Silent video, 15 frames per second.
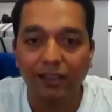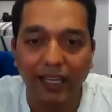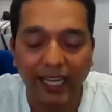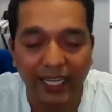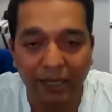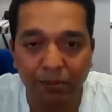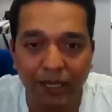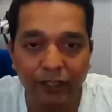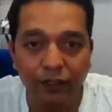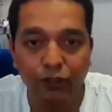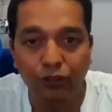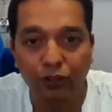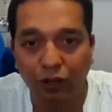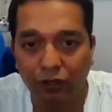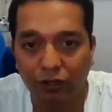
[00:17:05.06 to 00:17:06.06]
anybody
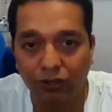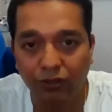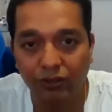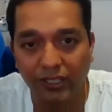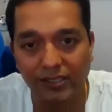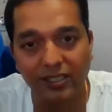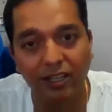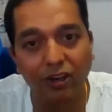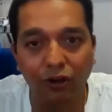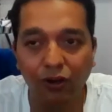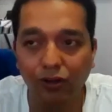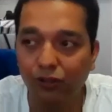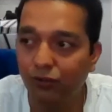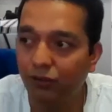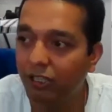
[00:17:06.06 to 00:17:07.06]
you talk to, they say, oh,
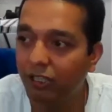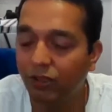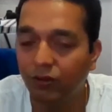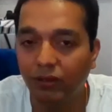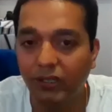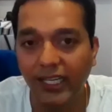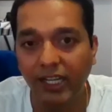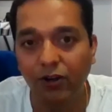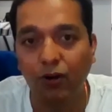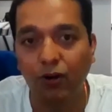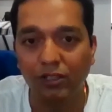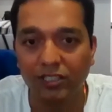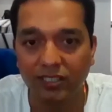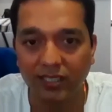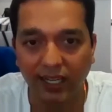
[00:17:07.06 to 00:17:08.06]
you need to read all
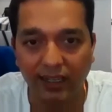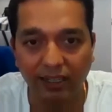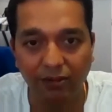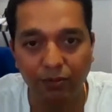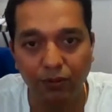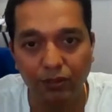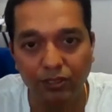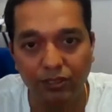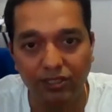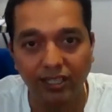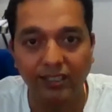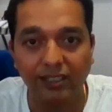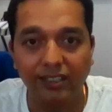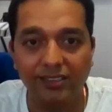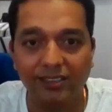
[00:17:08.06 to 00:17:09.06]
standard books
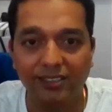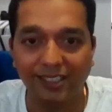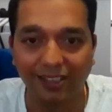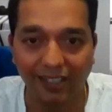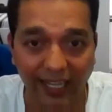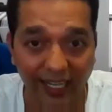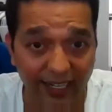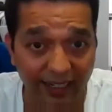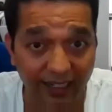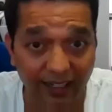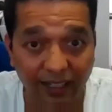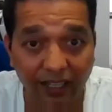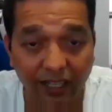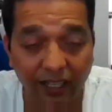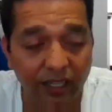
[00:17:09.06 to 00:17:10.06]
and this and that.
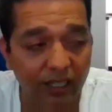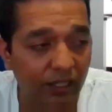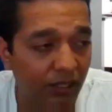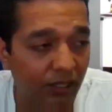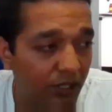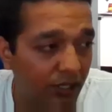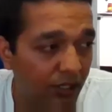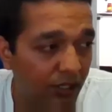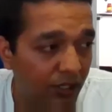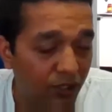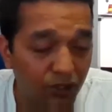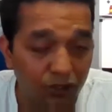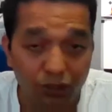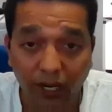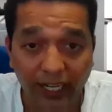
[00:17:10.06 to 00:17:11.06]

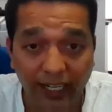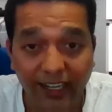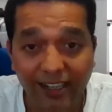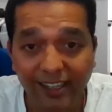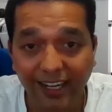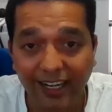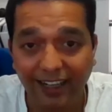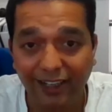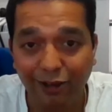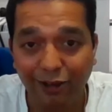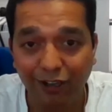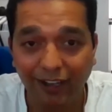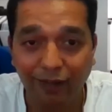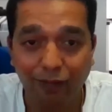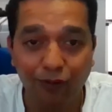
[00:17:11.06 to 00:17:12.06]
So I did that,
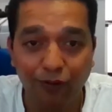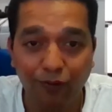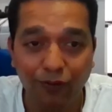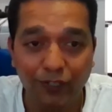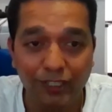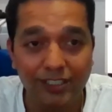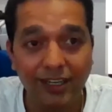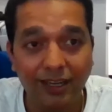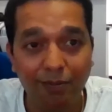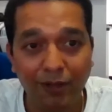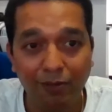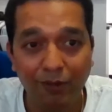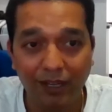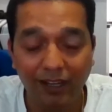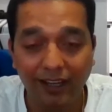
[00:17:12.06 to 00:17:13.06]
like for first time in
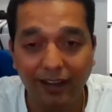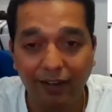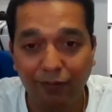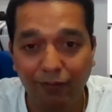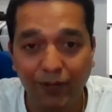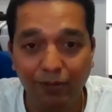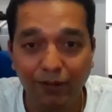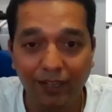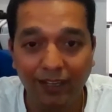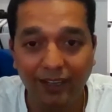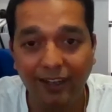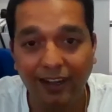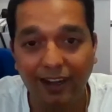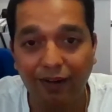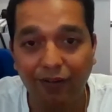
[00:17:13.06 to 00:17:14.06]
my life, maybe
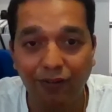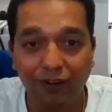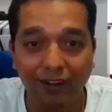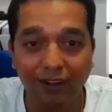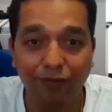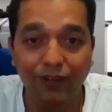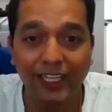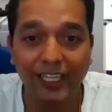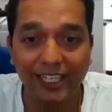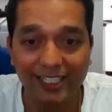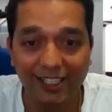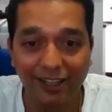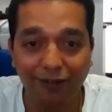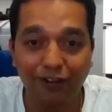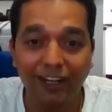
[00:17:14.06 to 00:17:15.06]
after 5 years
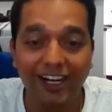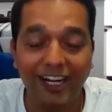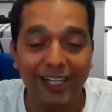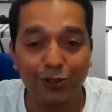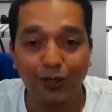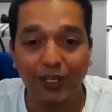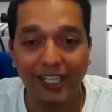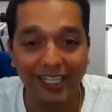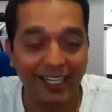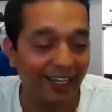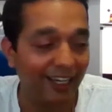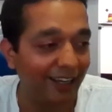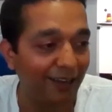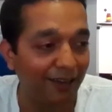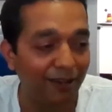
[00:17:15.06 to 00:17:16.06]
after graduating,
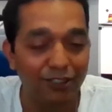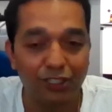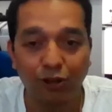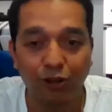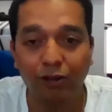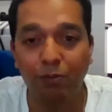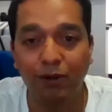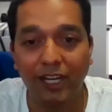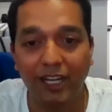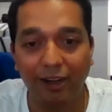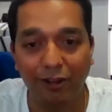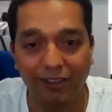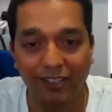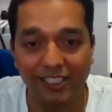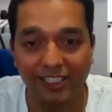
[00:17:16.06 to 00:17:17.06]
I stockpiled
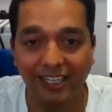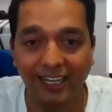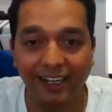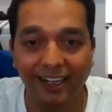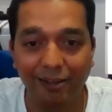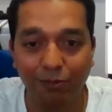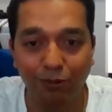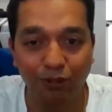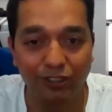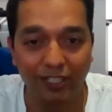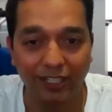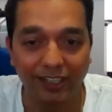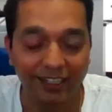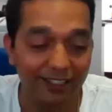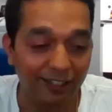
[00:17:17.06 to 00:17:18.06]
all the standard books
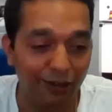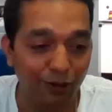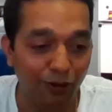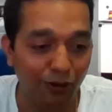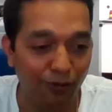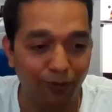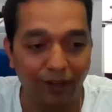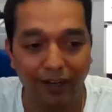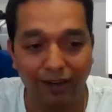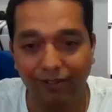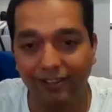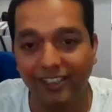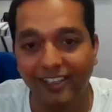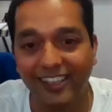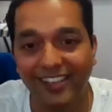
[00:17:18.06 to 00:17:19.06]
and I said, oh wow,
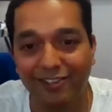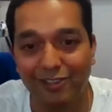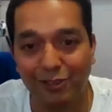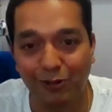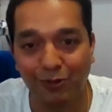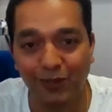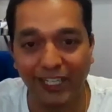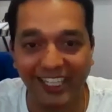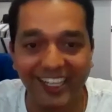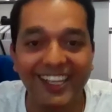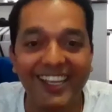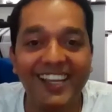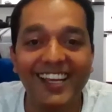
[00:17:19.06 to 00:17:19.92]
there were so many.